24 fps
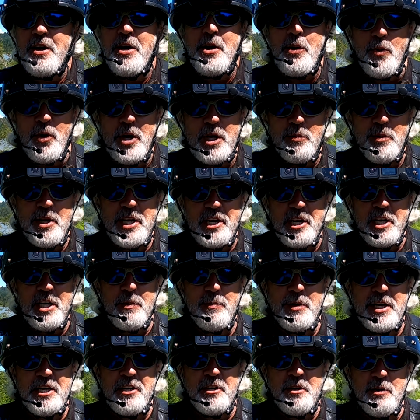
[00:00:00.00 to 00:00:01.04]
What are we going to
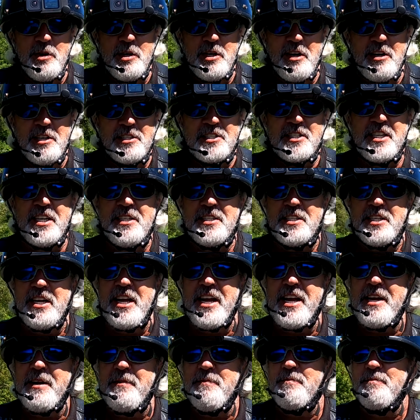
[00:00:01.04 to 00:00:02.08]
be doing on Season
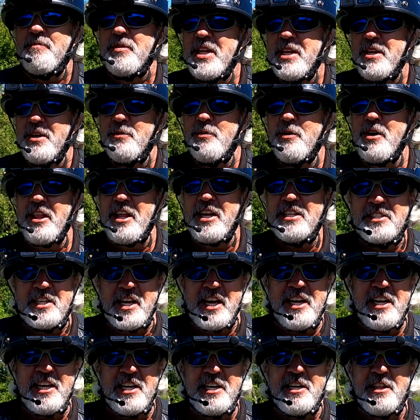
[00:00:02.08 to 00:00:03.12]
8? Well, let's
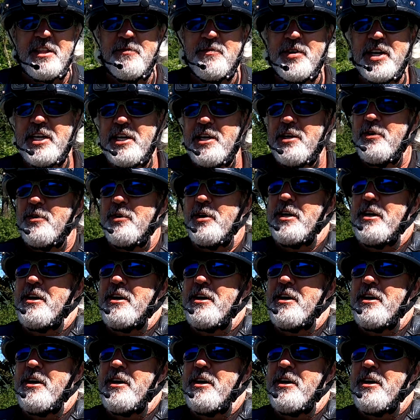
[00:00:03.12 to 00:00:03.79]
get into the video and